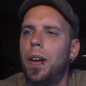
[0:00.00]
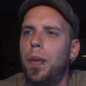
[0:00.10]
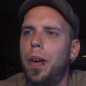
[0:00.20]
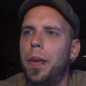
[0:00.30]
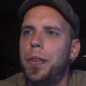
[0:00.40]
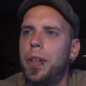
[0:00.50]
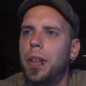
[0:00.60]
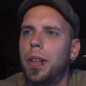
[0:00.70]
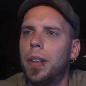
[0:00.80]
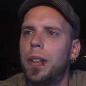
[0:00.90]
when I was
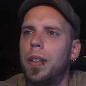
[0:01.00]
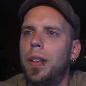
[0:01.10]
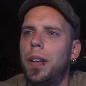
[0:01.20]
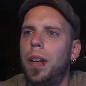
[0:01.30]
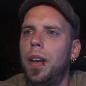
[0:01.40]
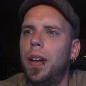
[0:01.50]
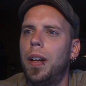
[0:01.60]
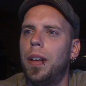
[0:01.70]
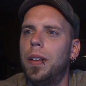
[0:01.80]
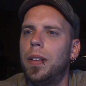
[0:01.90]
younger,
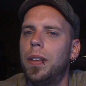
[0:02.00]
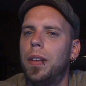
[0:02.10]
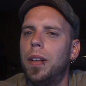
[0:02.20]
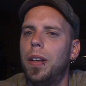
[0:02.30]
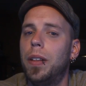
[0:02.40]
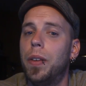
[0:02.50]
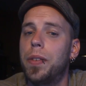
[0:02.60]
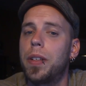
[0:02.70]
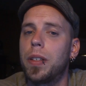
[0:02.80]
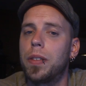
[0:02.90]
and those
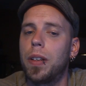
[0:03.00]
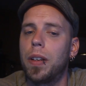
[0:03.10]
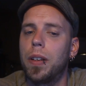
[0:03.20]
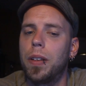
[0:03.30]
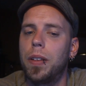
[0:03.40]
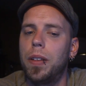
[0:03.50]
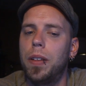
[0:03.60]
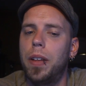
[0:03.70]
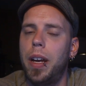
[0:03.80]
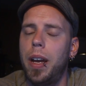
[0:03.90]
things,
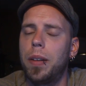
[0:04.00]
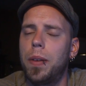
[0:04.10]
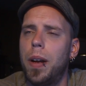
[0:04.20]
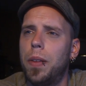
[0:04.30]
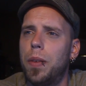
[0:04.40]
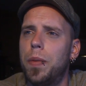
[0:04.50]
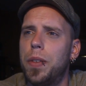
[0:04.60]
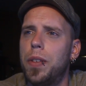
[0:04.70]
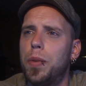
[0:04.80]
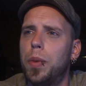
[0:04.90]
they hang around, they're
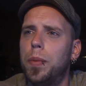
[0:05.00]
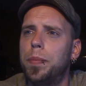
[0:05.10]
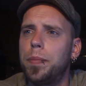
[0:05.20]
residual.